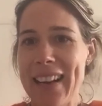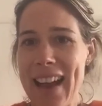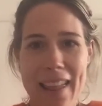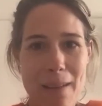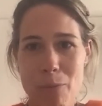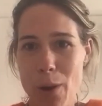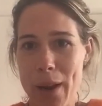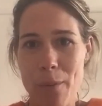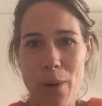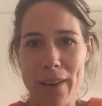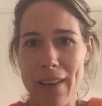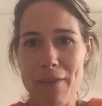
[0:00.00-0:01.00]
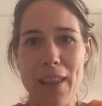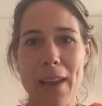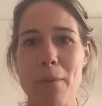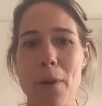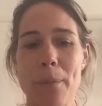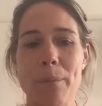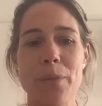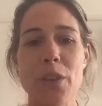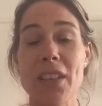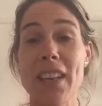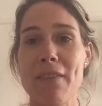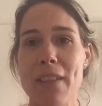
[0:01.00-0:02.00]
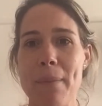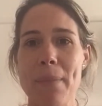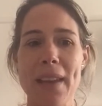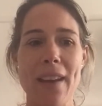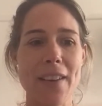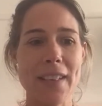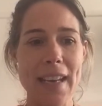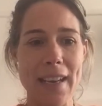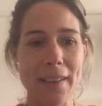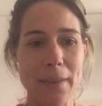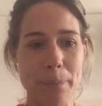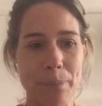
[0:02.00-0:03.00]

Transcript: Let them write whatever they want. Just give them the ideas.